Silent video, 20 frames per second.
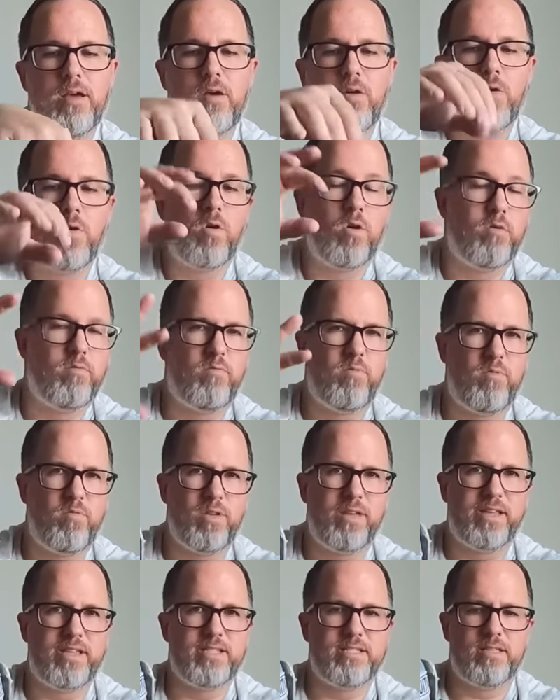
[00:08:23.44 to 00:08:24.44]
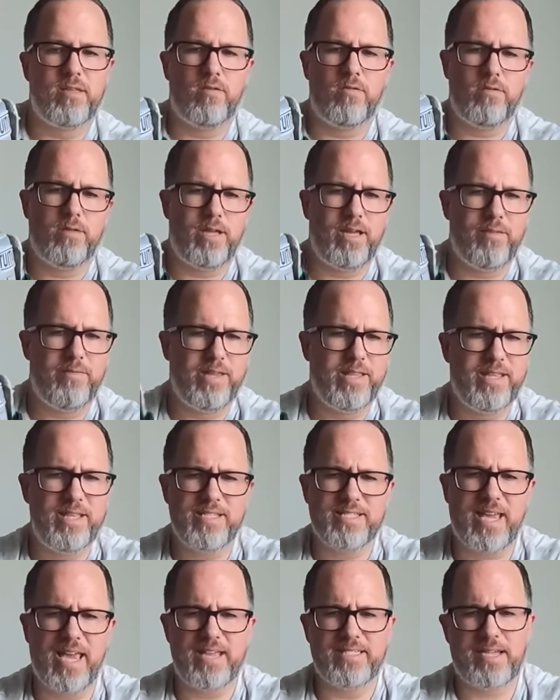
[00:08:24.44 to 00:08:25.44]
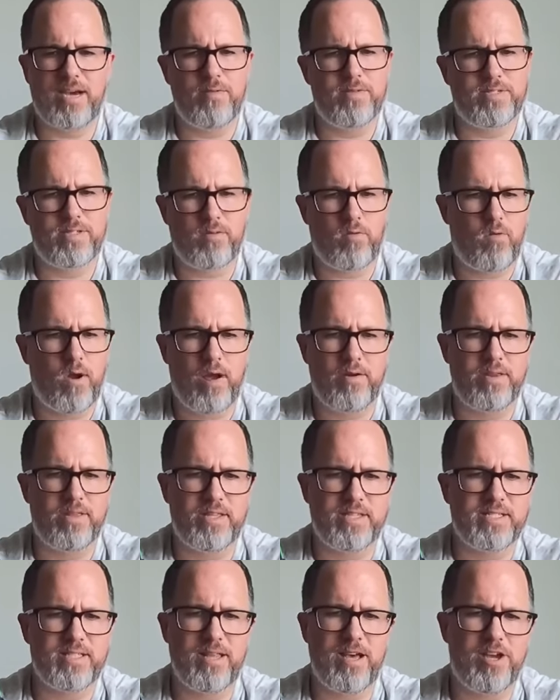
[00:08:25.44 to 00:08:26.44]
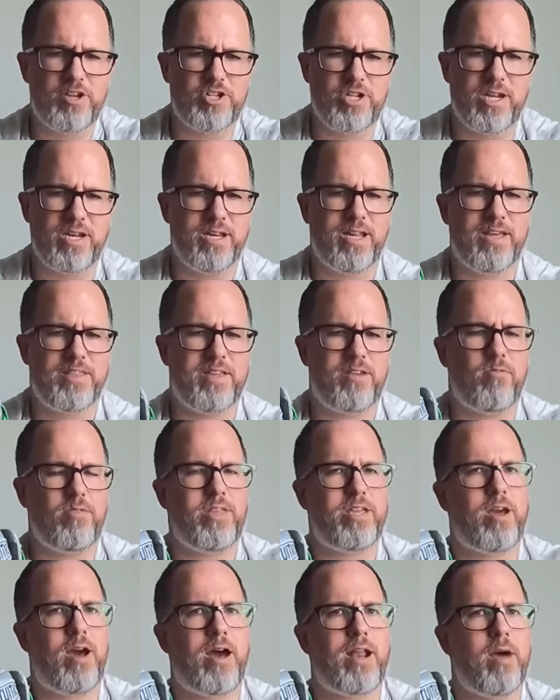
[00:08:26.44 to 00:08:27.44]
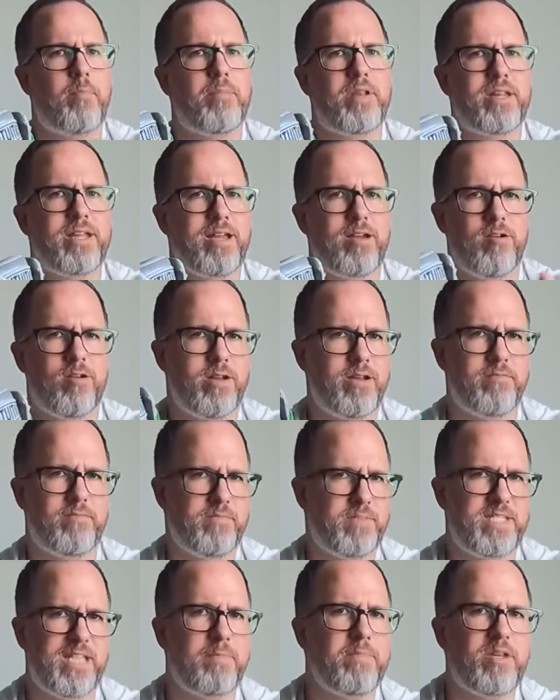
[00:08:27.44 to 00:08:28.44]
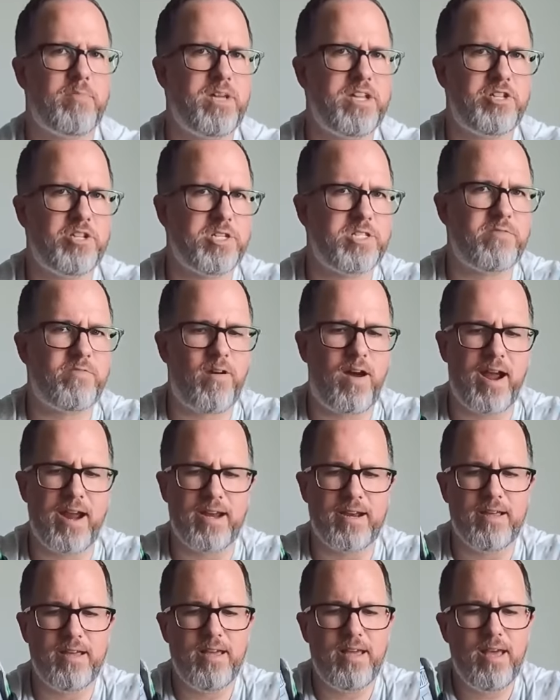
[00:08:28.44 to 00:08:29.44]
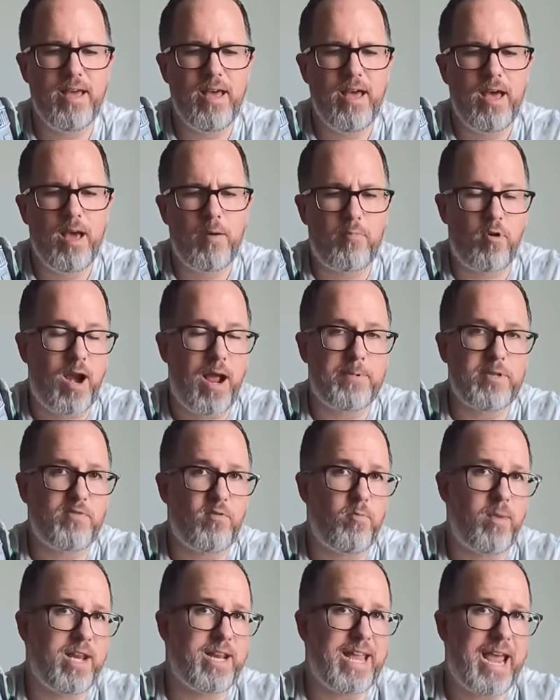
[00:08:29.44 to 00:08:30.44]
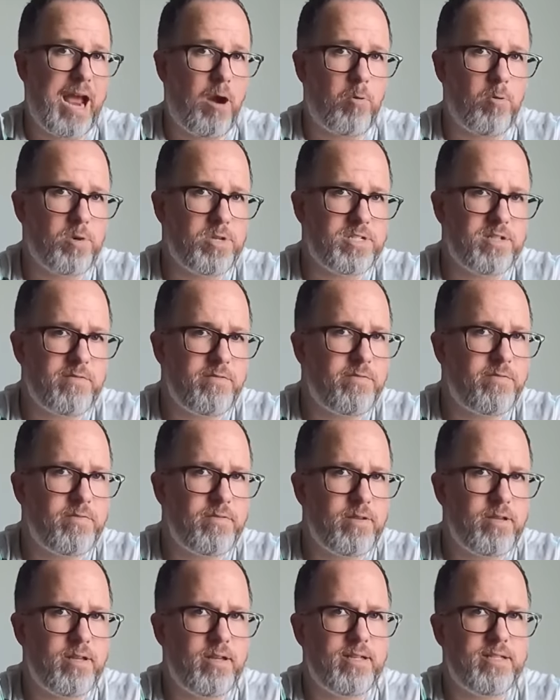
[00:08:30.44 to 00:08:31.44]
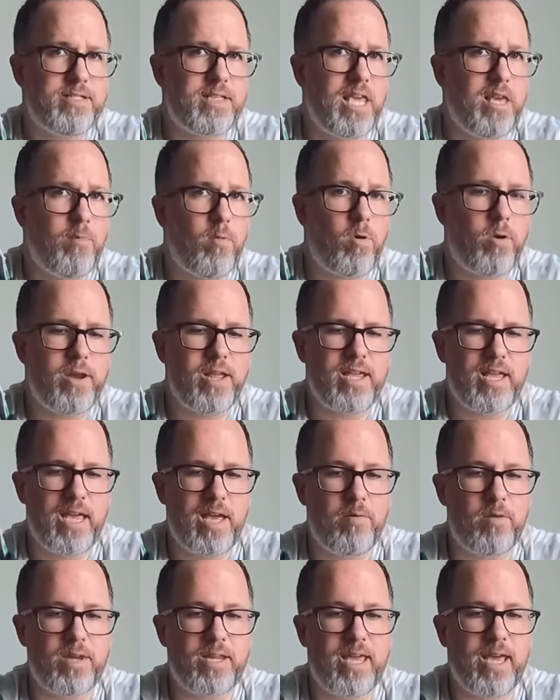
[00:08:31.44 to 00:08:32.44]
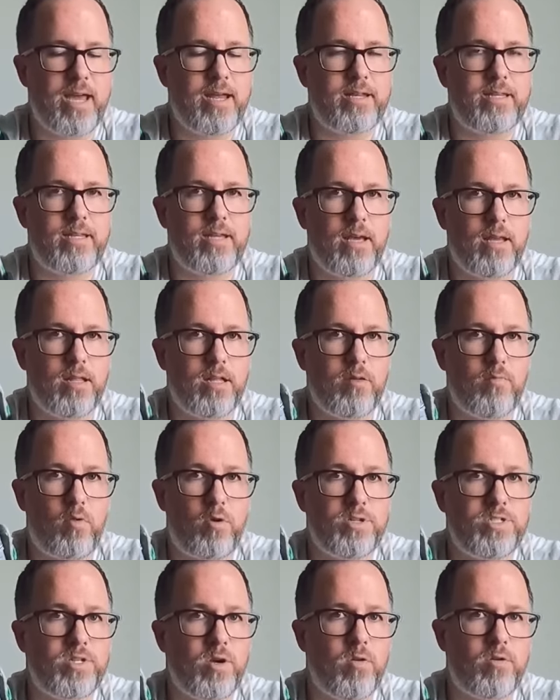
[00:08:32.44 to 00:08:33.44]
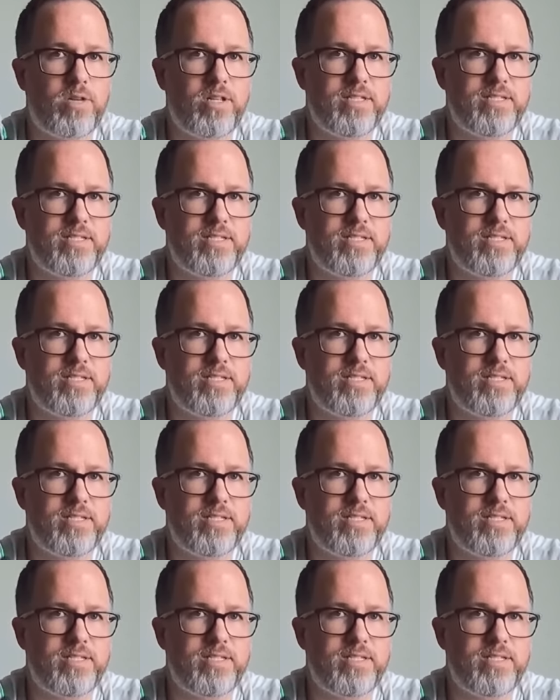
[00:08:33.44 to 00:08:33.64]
Or really, in this case, I was around in the slush and nothing really got up in here. It seemed to be just fine. Perhaps for many hours of skiboarding, it would get a little more soaked